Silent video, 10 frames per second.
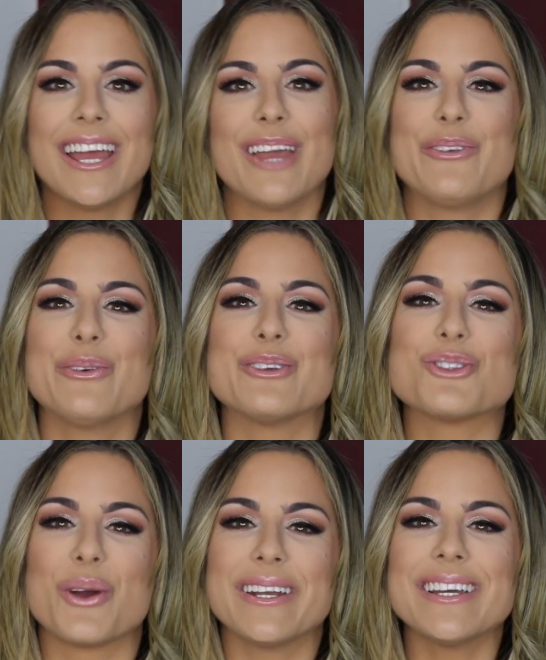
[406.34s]
If you
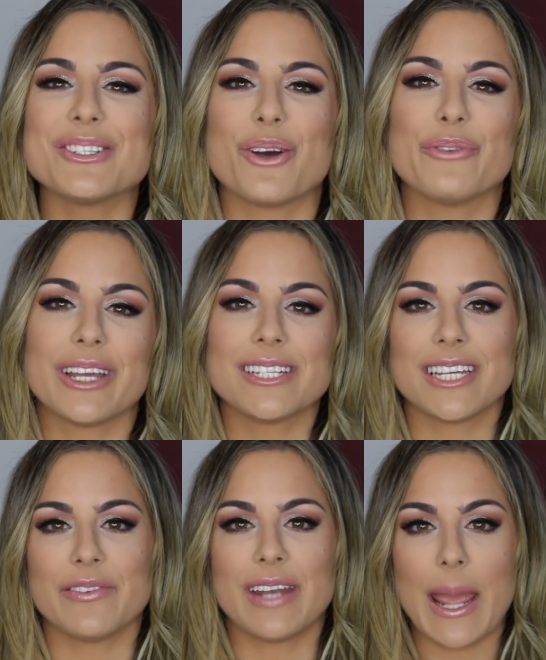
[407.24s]
enjoyed it, don't forget
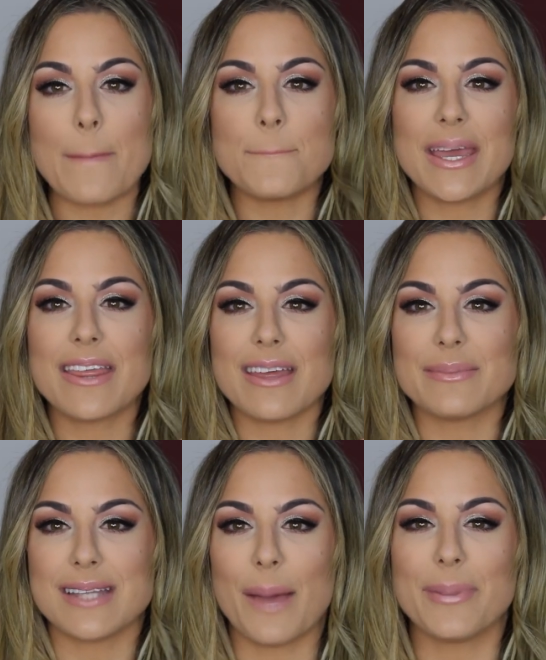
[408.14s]
to give it a big
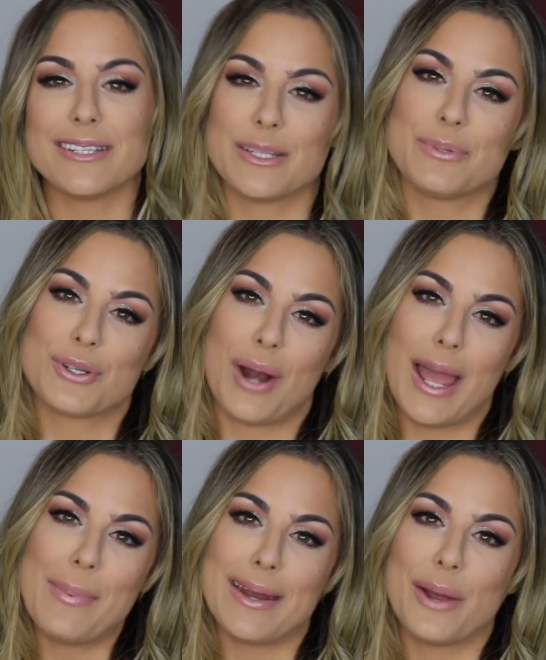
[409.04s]
thumbs up and
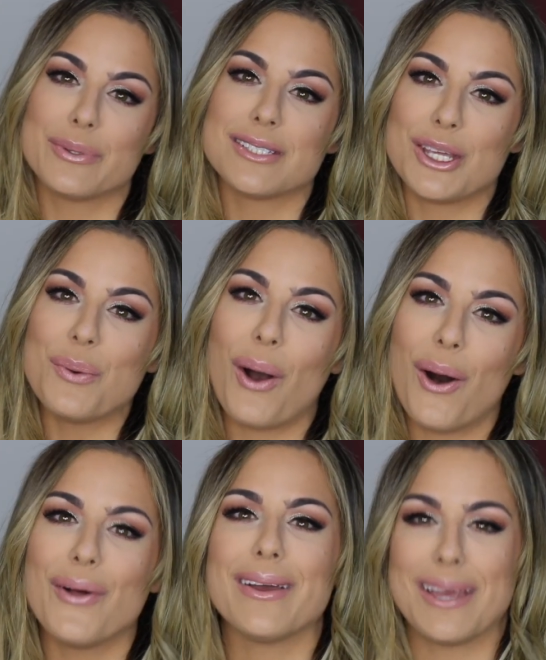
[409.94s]
subscribe, and I will see you
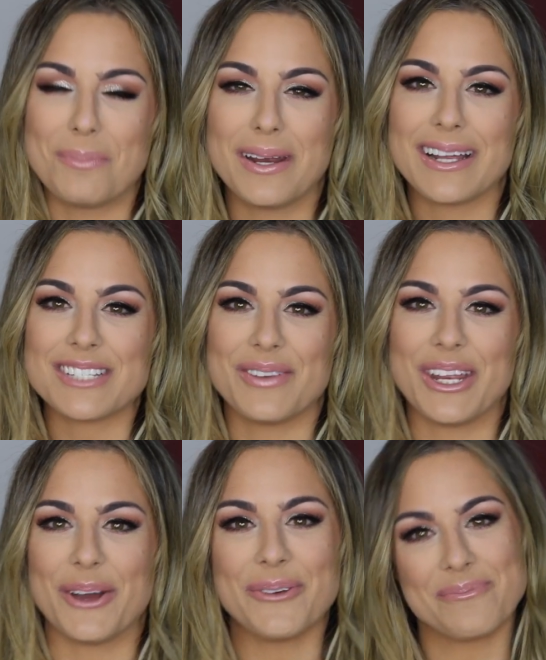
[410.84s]
all in my next
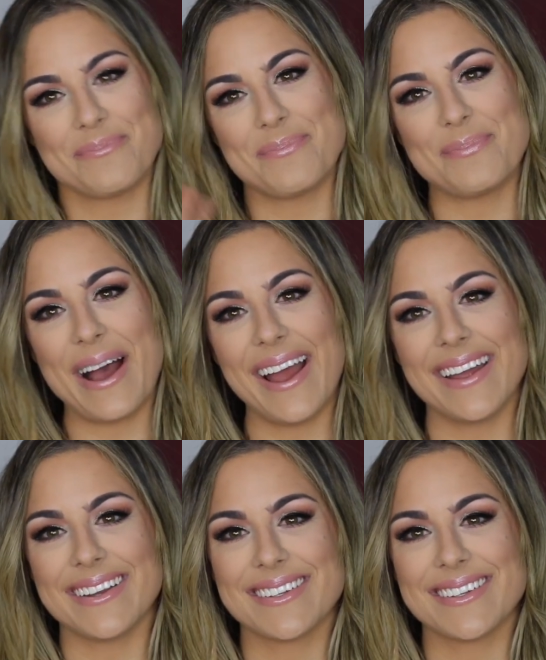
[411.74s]
video. Bye!